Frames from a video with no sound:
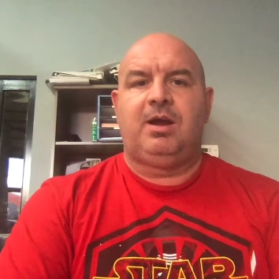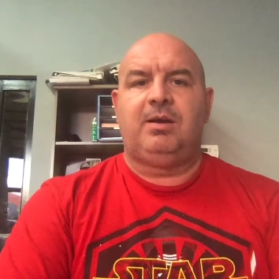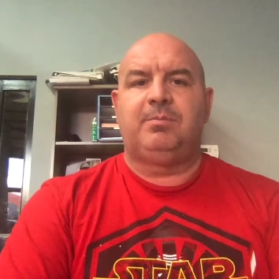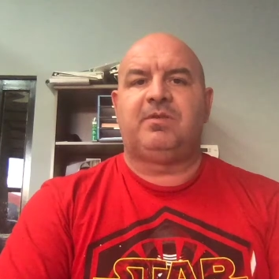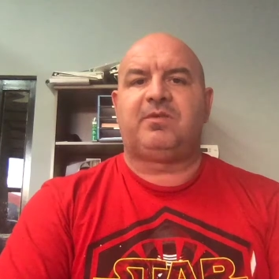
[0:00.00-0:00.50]

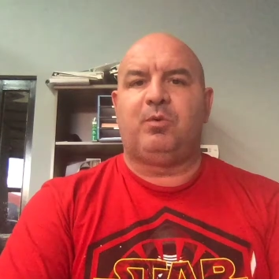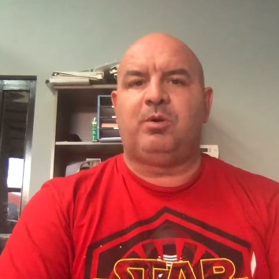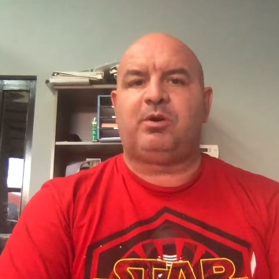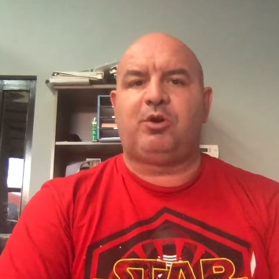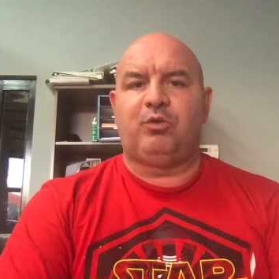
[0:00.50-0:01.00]
I'm a
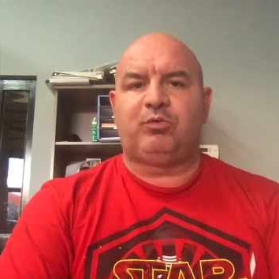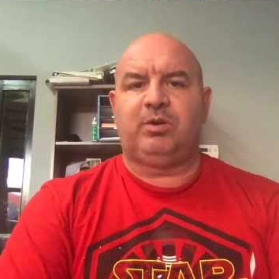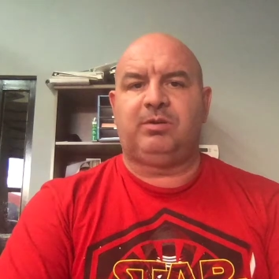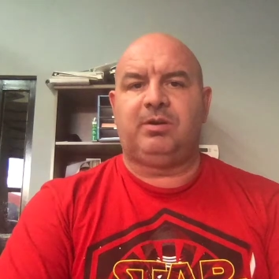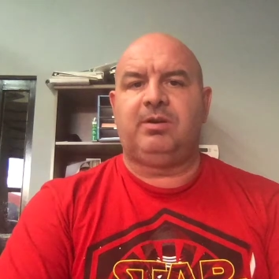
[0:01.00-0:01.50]
solar
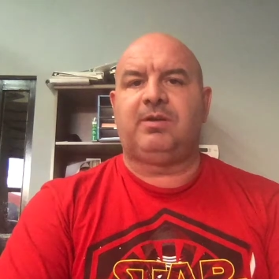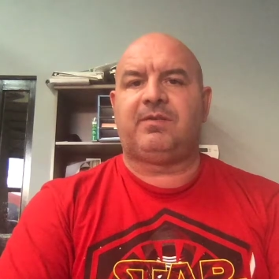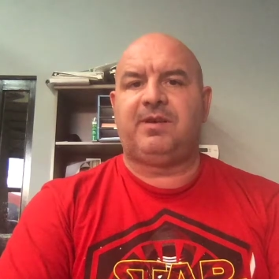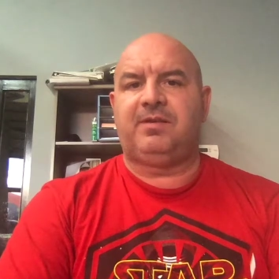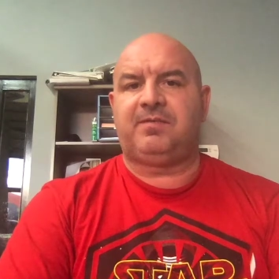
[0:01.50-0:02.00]
contractor in the
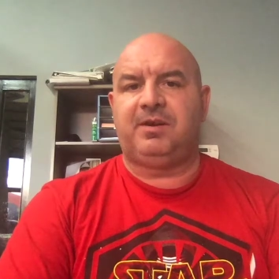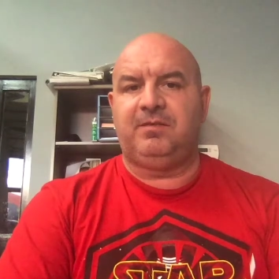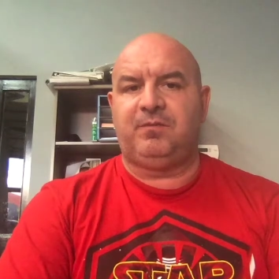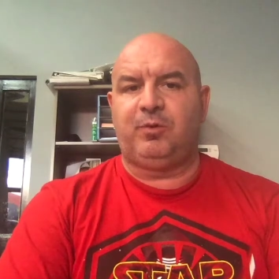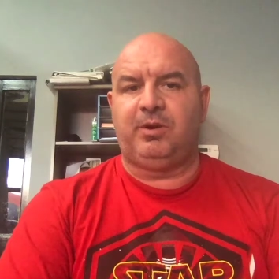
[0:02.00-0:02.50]
state of
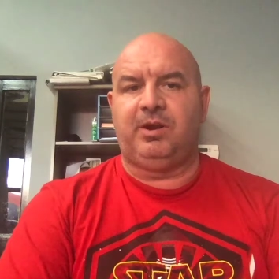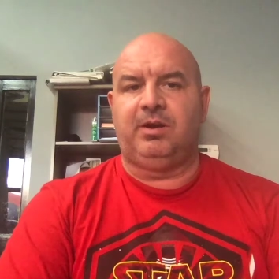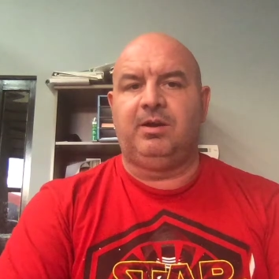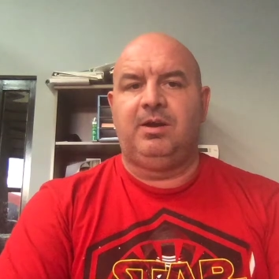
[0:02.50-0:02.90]
California.